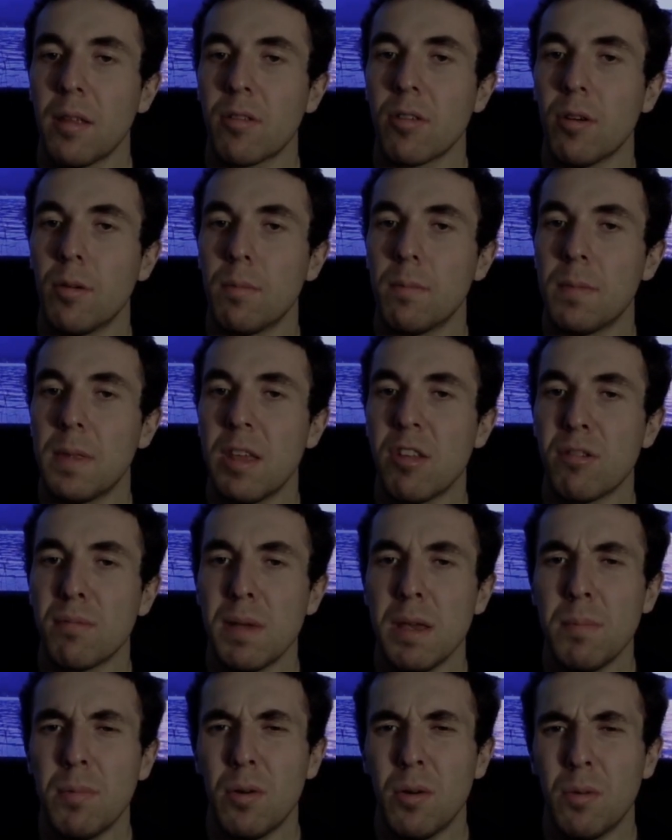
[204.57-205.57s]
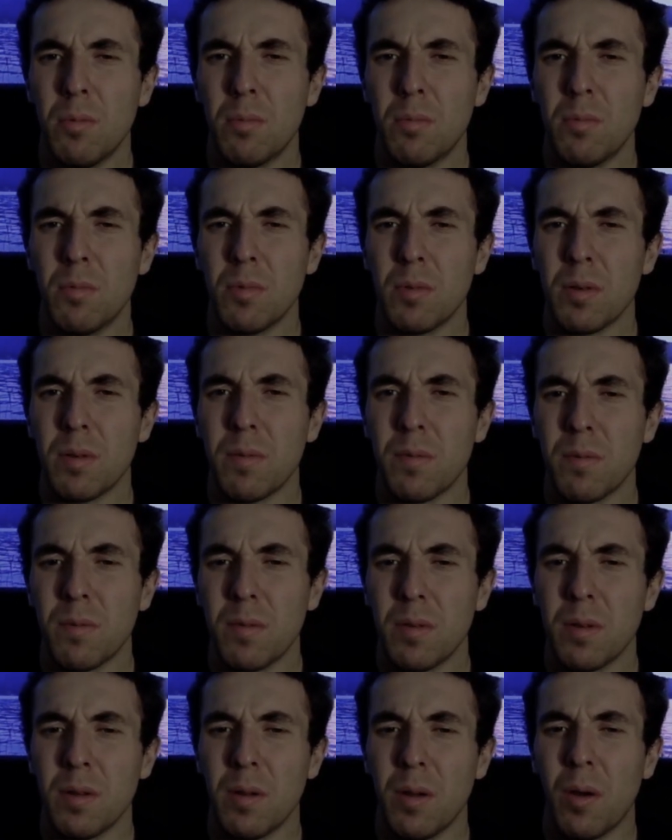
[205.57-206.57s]
So these people
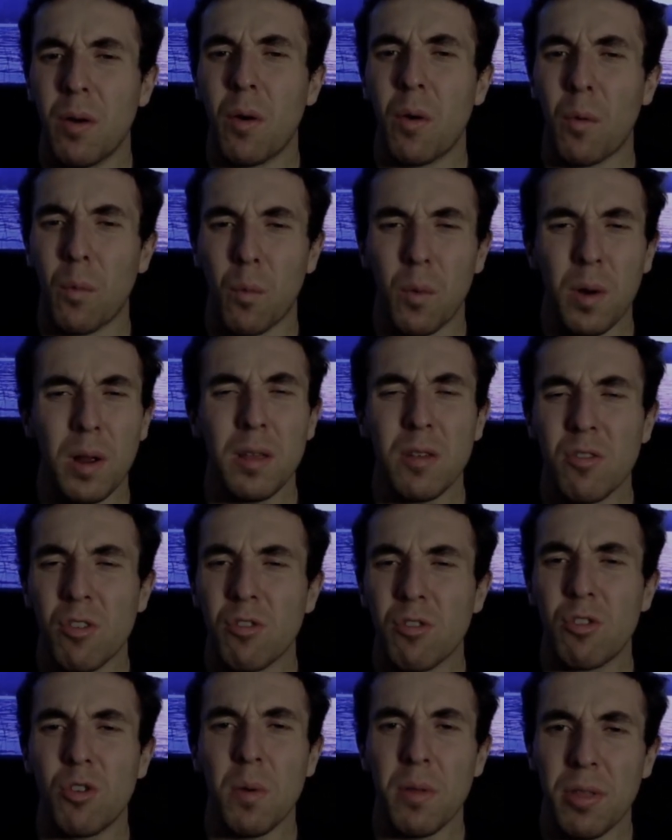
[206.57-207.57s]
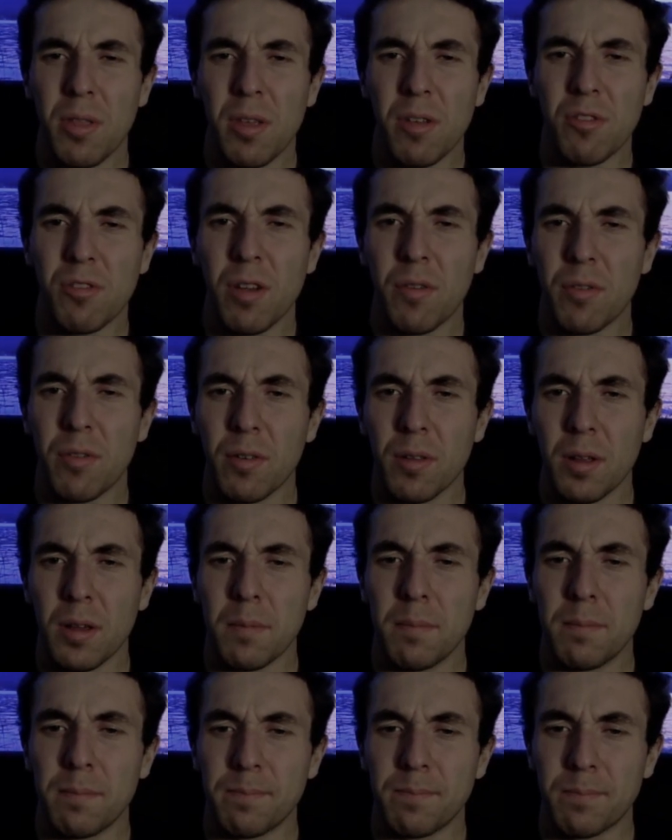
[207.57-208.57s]
are really just doing things differently.